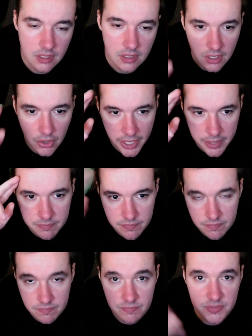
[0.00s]
Okay,
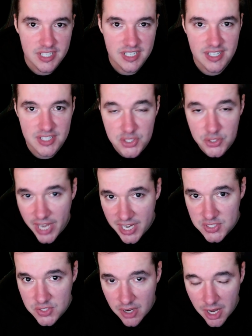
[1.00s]
till next
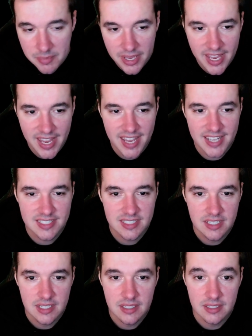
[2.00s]
time, and
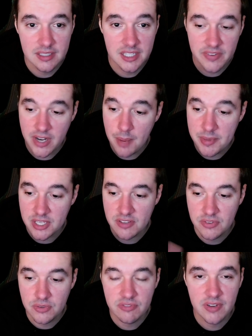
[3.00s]
leave a comment if
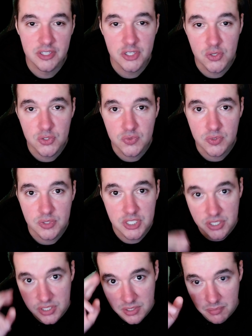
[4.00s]
you found it useful.
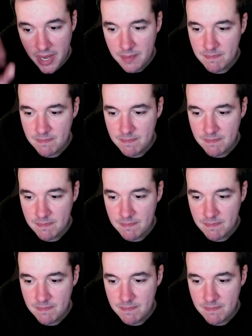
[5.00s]
Cheers, bye.